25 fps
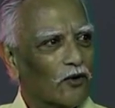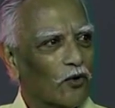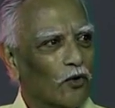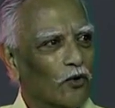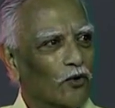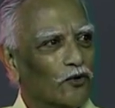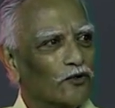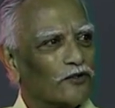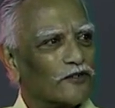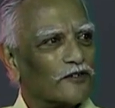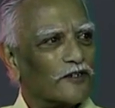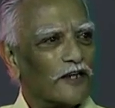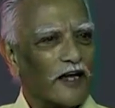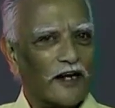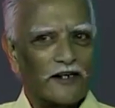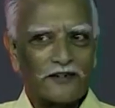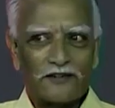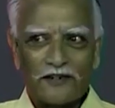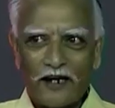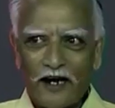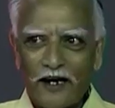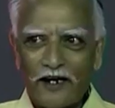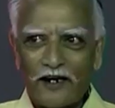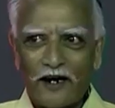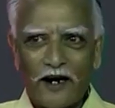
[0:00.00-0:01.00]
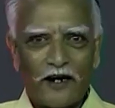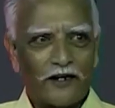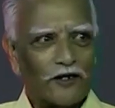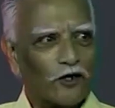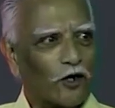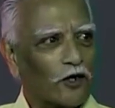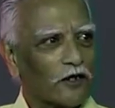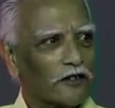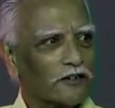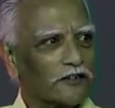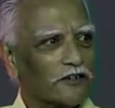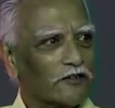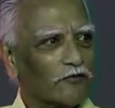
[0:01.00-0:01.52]
whose entire
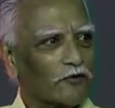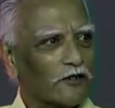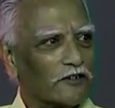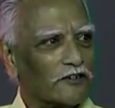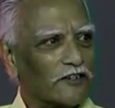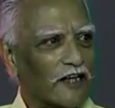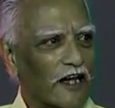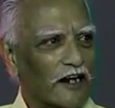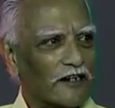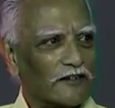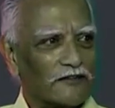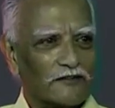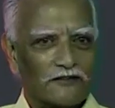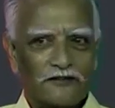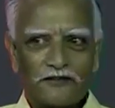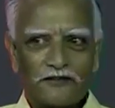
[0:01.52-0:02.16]
ideology was that